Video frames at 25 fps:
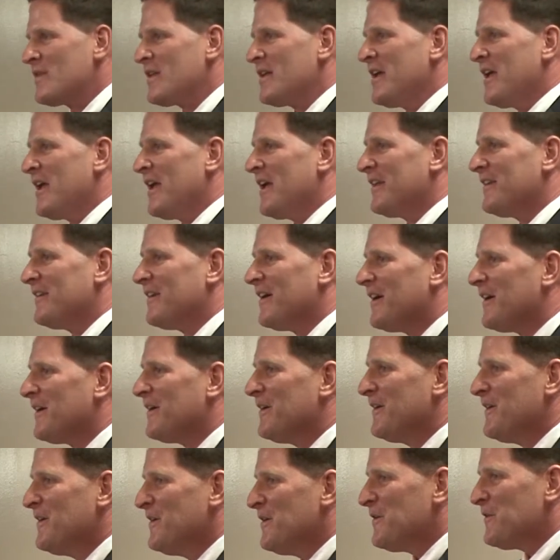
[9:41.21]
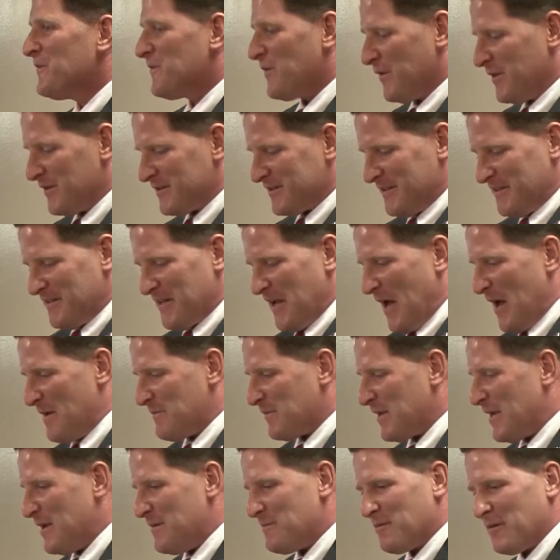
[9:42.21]
And as far as the
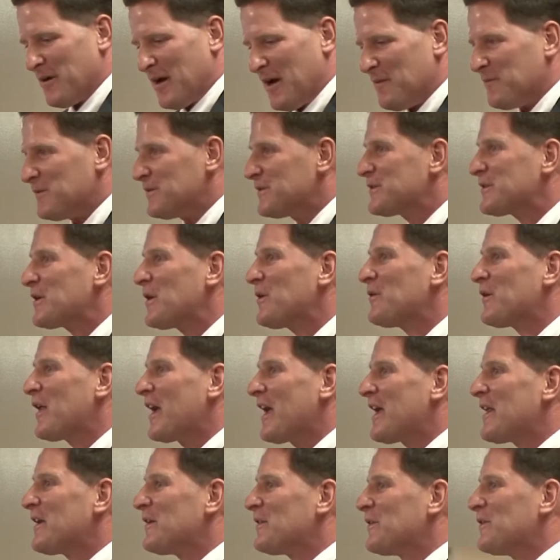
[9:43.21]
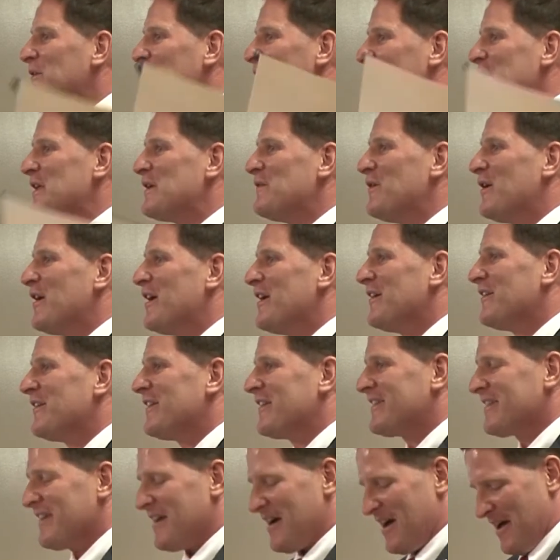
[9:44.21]
timekeeper, I was told I had a little leeway on
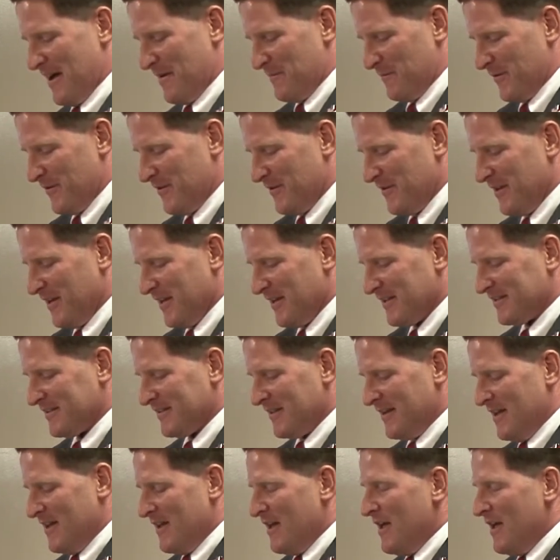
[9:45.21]
the time with this.